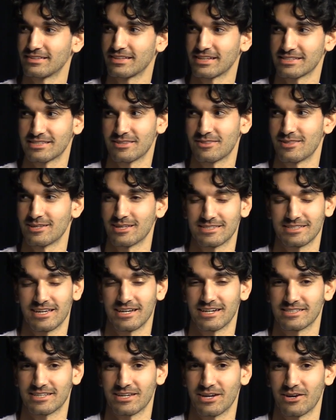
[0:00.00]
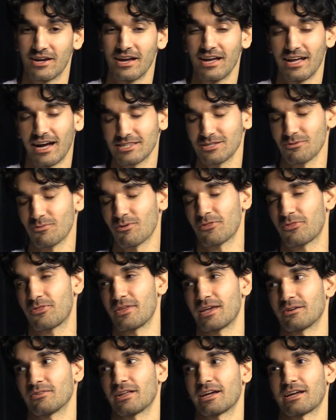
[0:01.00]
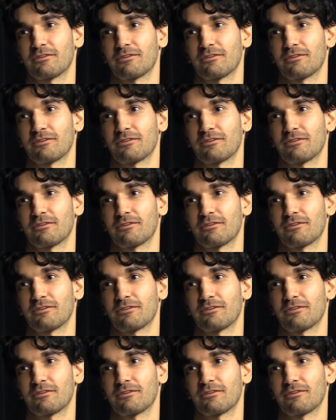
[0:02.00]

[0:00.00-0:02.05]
And that's the thing that's kind of scary. That's the one thing.